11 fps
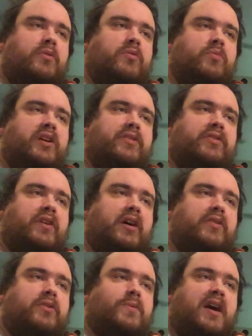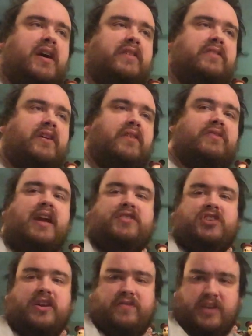with the rise of the
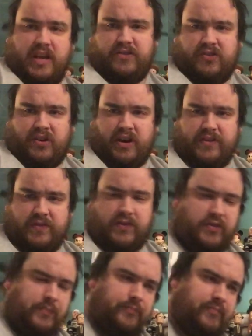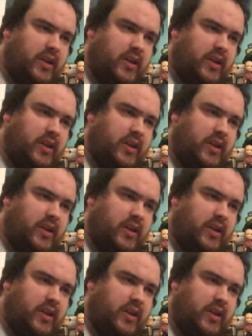HIV/AIDS crisis,